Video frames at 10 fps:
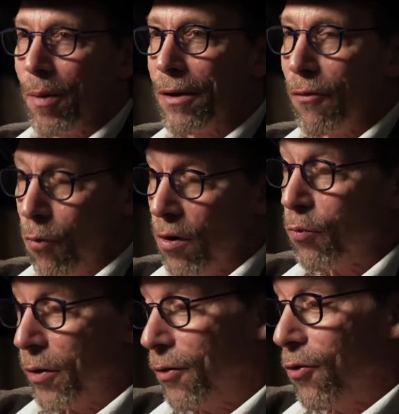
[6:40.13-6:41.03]
But of
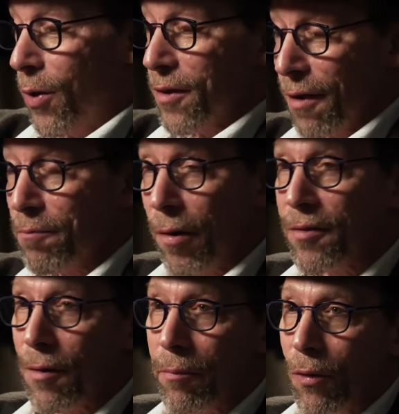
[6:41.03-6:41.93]
course, what they're doing is they've
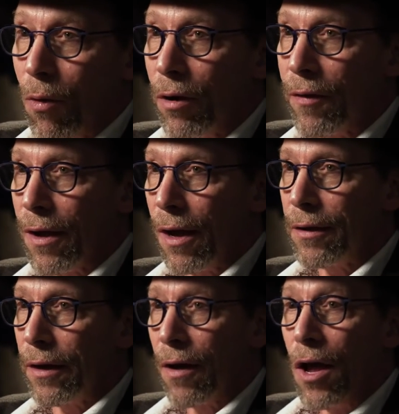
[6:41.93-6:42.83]
pressed something wrong in the
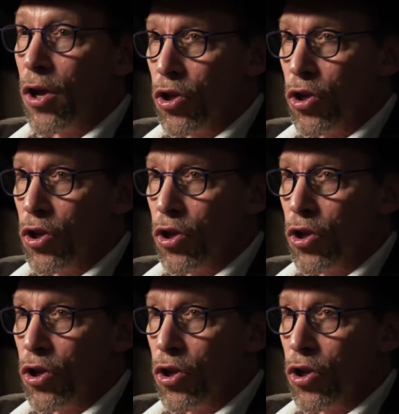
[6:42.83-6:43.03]
calculator.